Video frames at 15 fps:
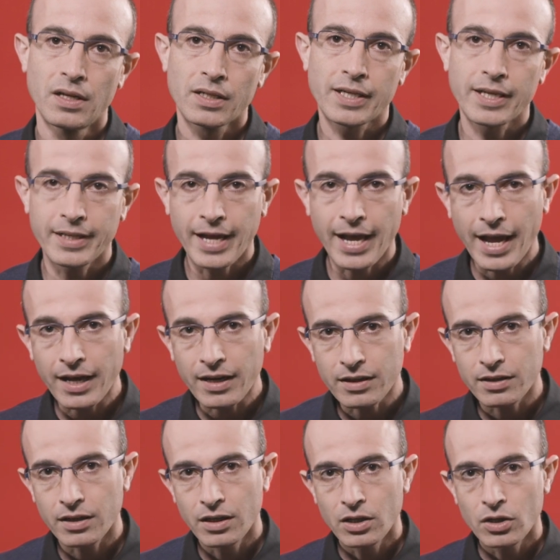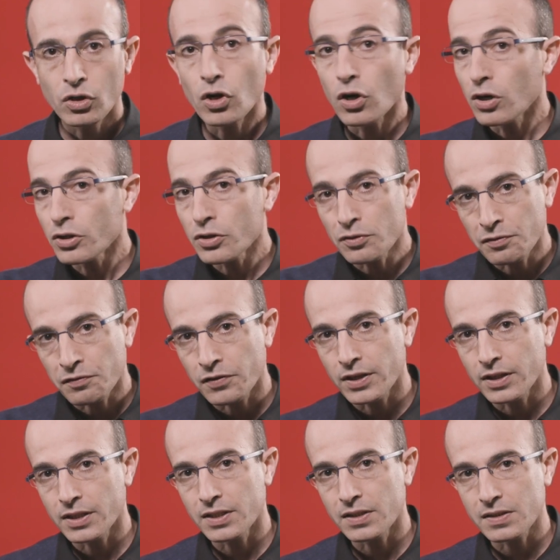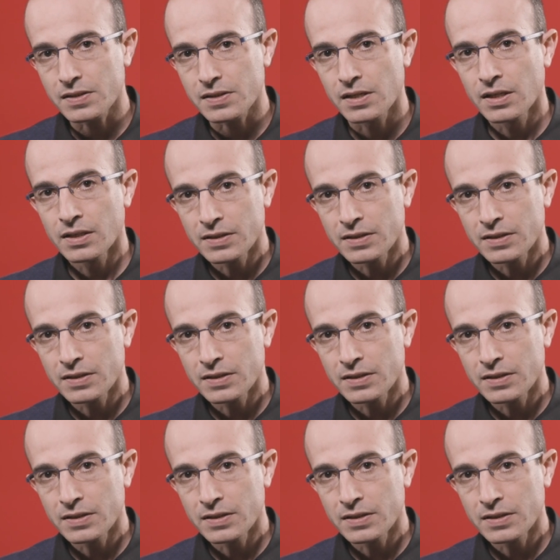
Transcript: can hack all your feelings,